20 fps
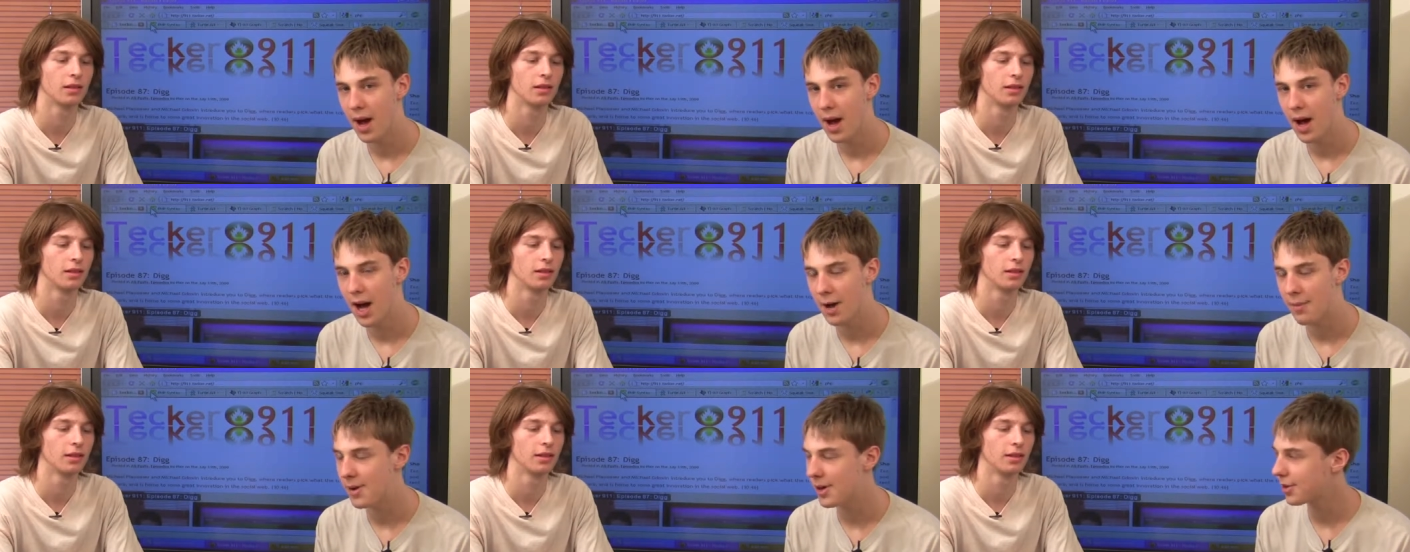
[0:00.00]

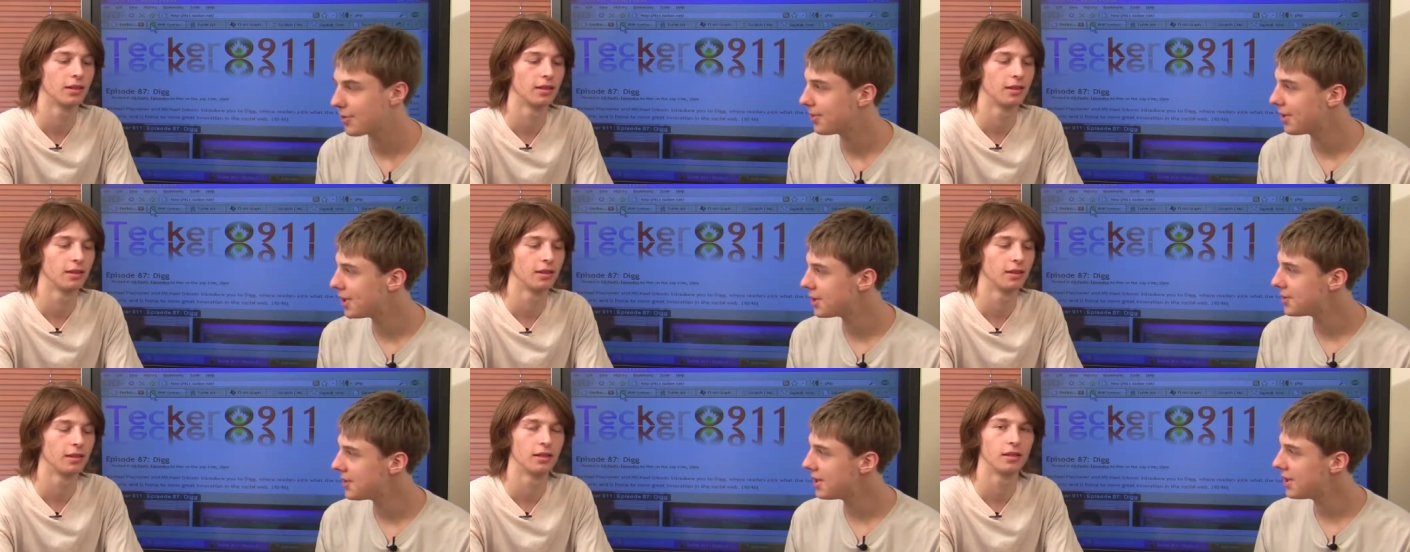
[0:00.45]
Speaker 1: I'm Michael
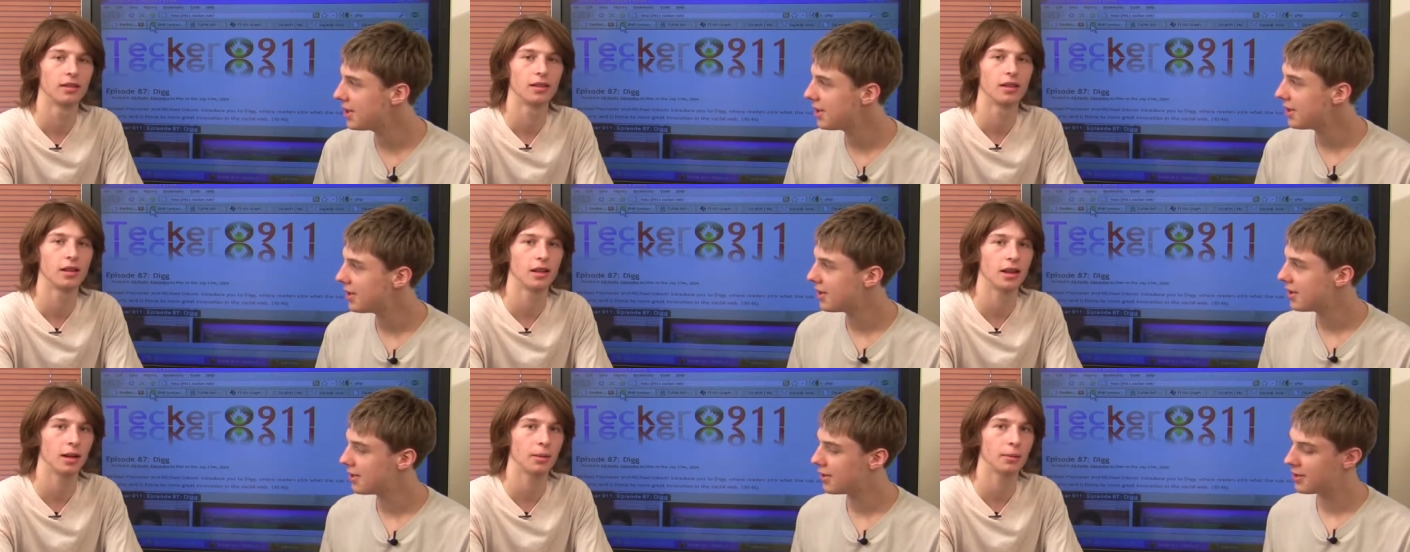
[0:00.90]
Plasmeier.
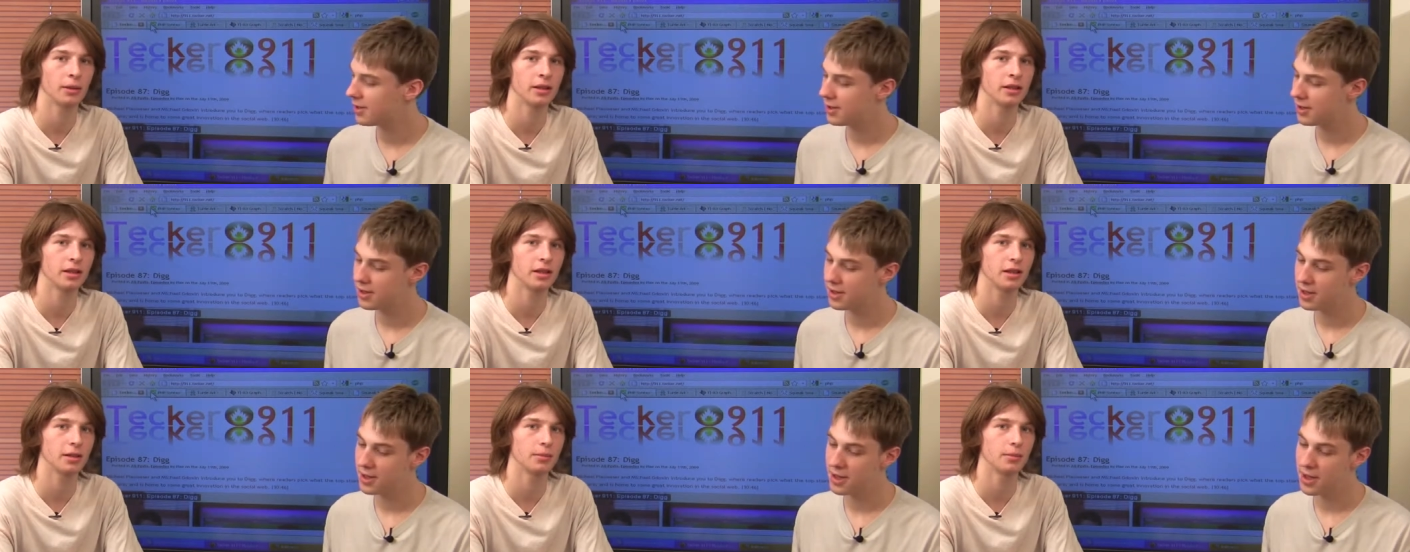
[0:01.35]
And I'm
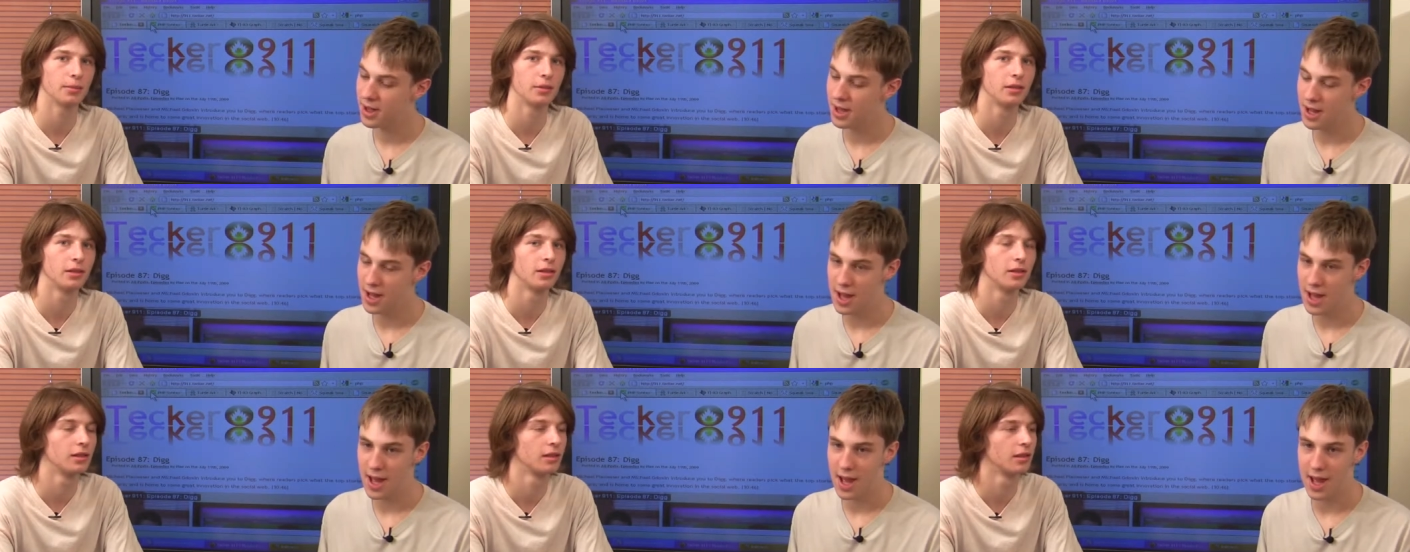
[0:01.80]
Reed Dame.
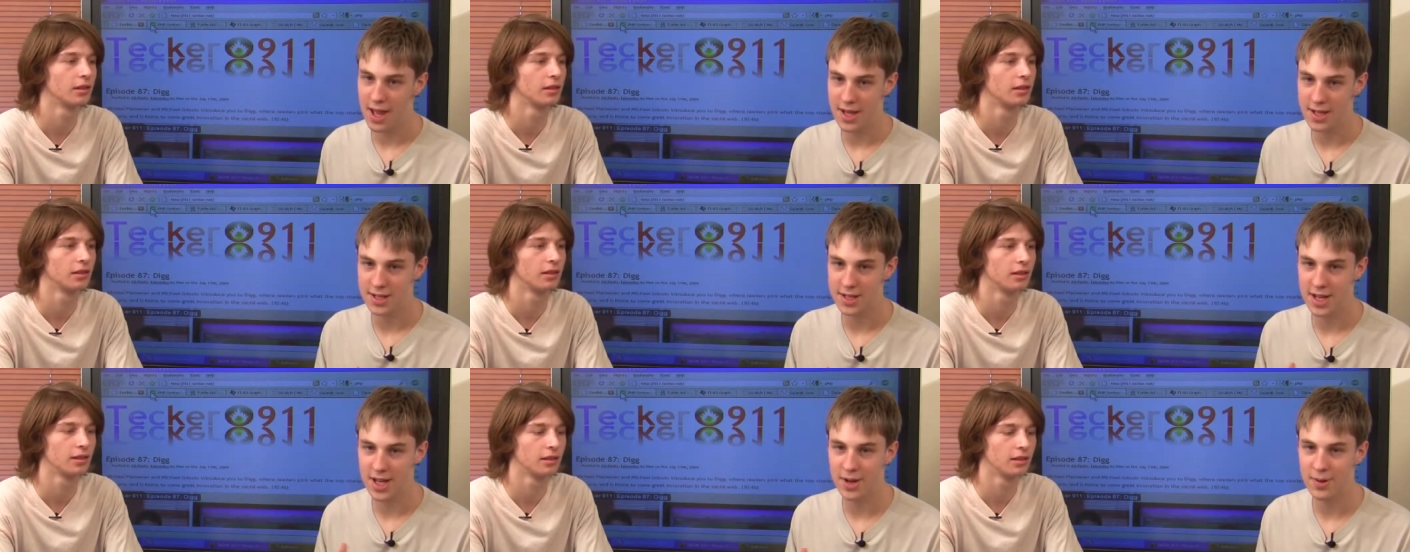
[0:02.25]

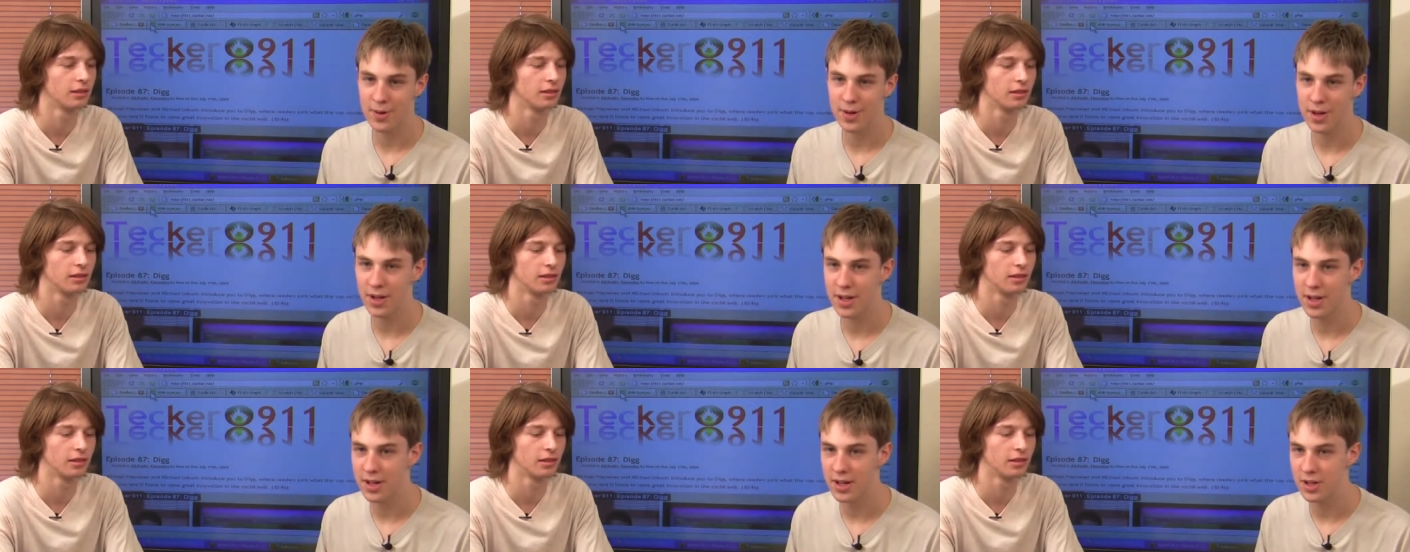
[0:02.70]
And today we're
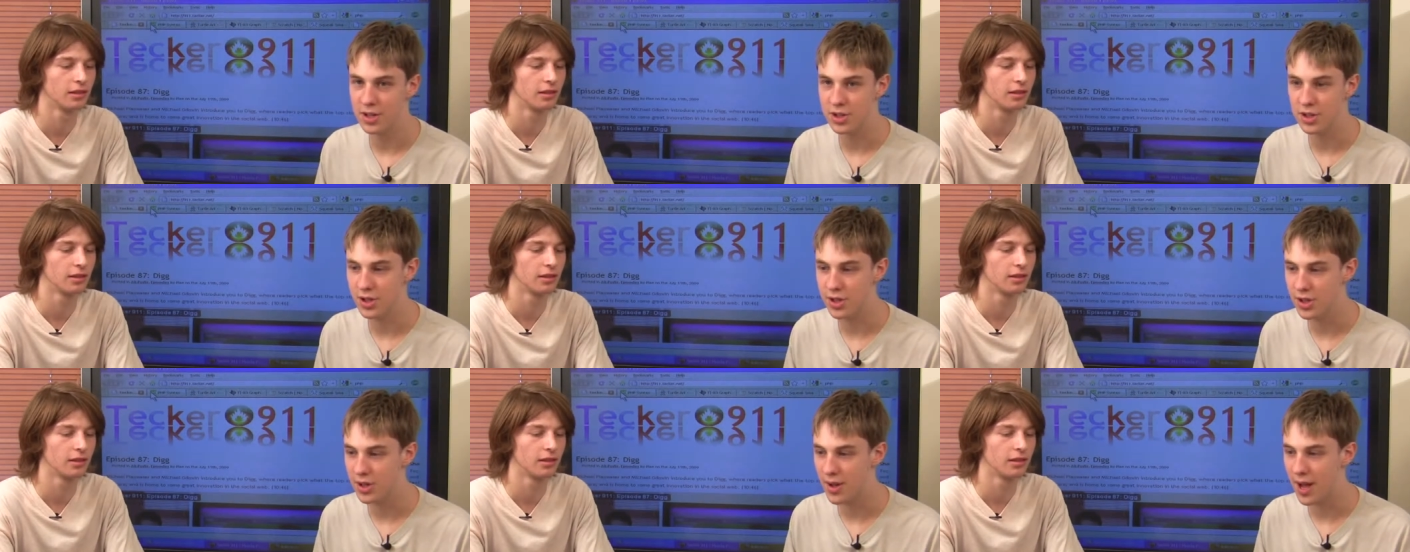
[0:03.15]
going to
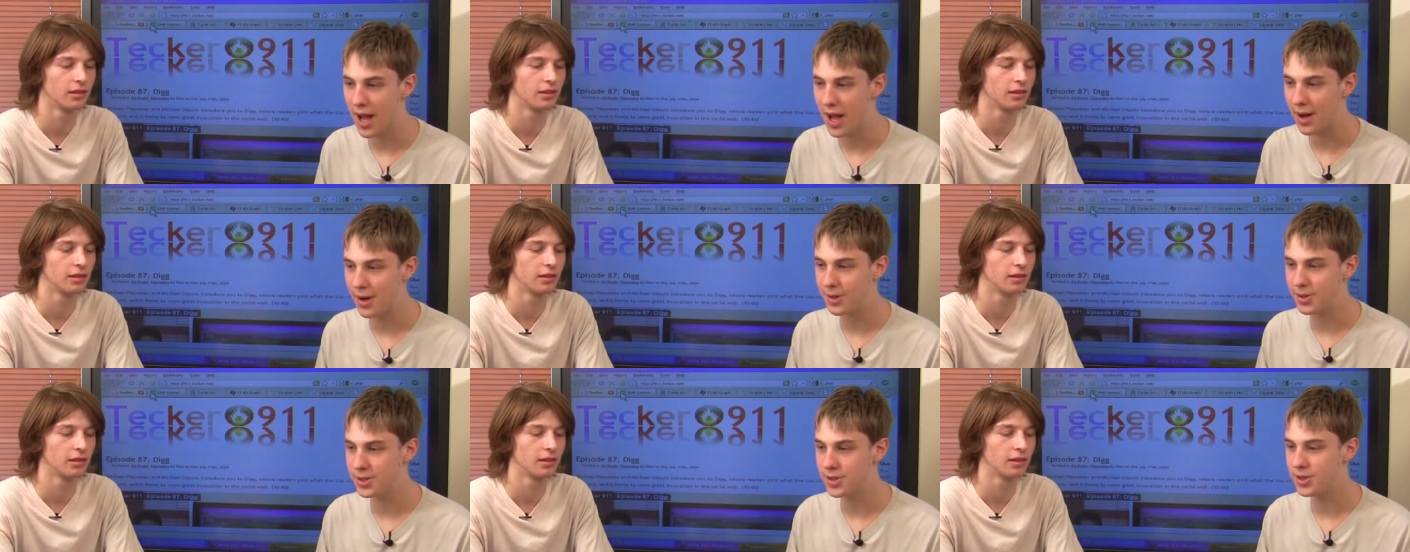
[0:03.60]
show you
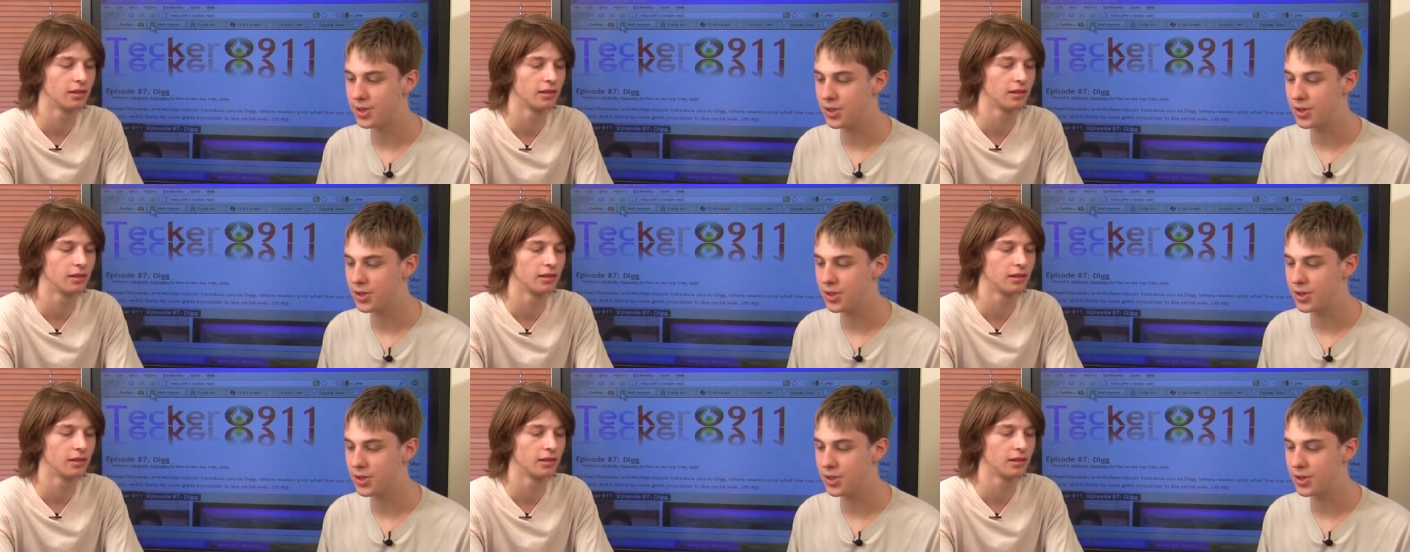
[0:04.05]
how